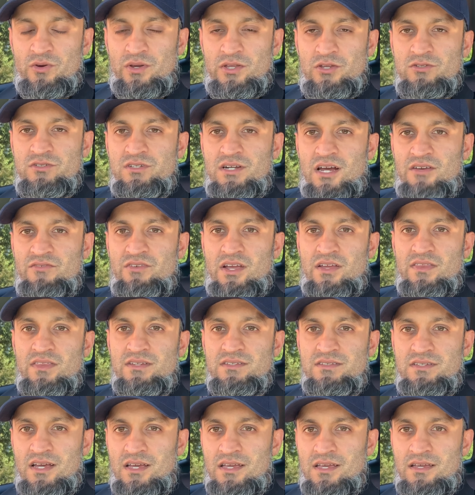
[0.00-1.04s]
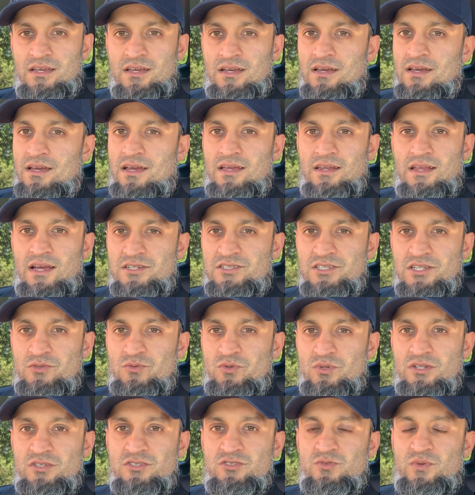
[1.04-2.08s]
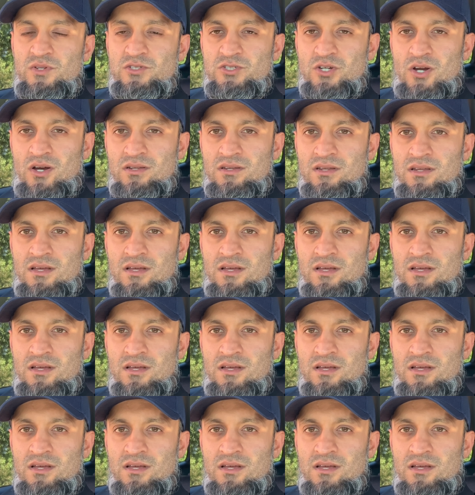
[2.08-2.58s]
and you're driving in the day, it actually wouldn't switch on.